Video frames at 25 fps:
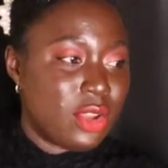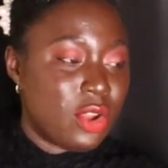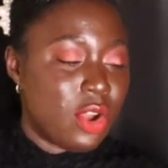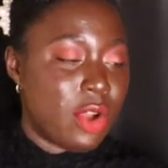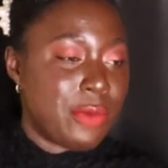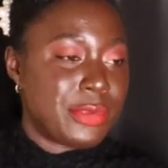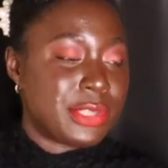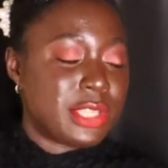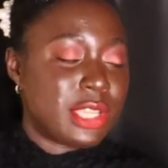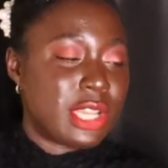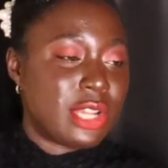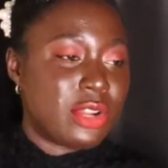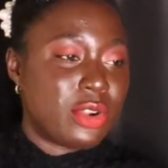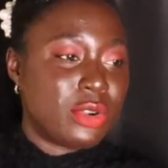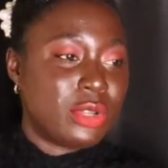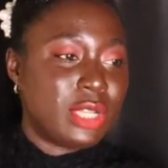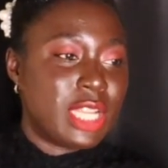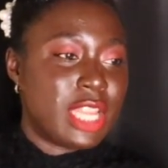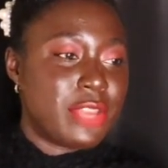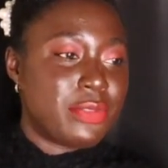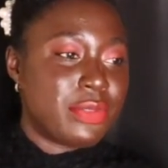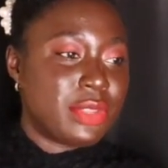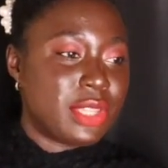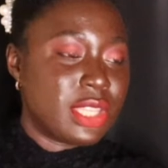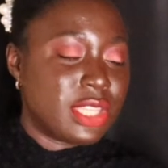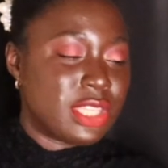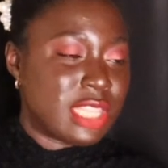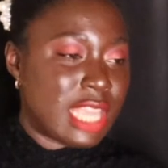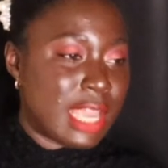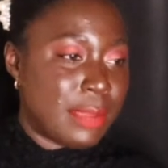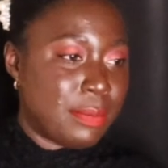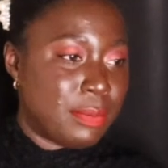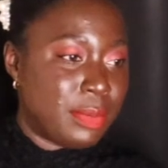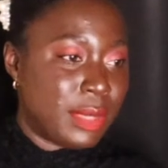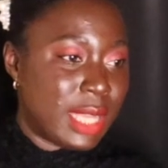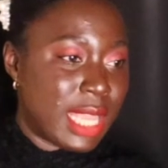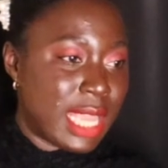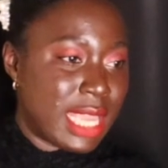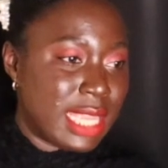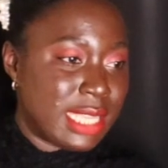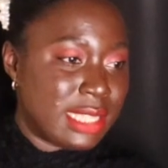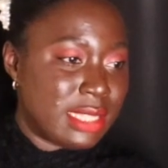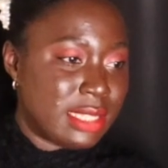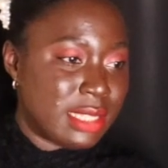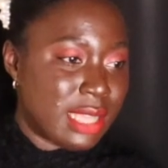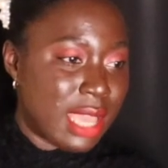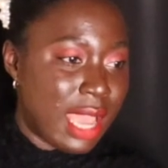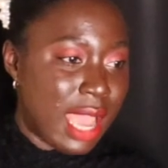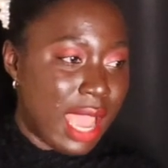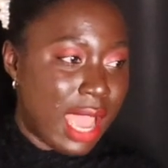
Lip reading: Obviously they don't live in the same place.